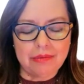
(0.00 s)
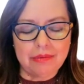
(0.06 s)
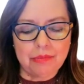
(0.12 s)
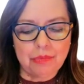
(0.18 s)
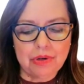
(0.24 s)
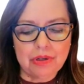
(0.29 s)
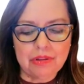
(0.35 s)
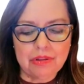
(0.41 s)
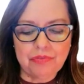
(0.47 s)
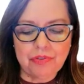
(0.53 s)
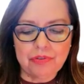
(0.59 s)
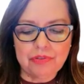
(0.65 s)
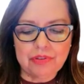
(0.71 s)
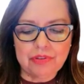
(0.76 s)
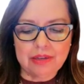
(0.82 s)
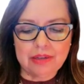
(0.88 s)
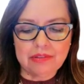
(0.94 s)
one of the
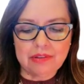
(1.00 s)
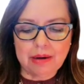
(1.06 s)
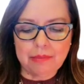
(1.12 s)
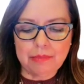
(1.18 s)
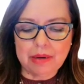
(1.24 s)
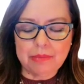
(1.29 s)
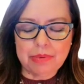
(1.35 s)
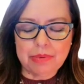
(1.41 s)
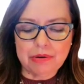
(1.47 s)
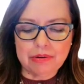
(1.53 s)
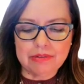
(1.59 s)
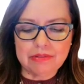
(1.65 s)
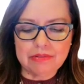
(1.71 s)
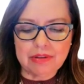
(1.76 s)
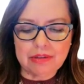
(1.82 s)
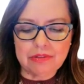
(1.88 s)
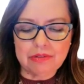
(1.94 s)
first things that my parents
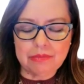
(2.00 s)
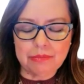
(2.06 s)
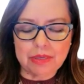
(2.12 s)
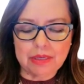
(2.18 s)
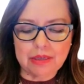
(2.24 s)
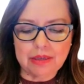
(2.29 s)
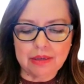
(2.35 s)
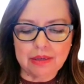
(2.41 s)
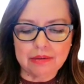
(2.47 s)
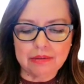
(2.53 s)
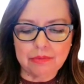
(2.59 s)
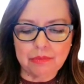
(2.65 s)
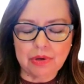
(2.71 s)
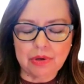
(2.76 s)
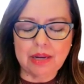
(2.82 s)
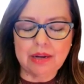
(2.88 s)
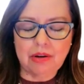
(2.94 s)
said to me
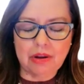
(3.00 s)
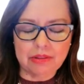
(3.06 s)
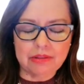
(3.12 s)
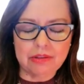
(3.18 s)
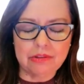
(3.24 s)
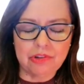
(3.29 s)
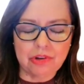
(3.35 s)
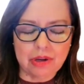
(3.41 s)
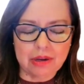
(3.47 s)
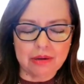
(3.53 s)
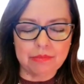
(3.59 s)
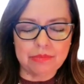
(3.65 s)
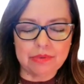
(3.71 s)
when I got the job,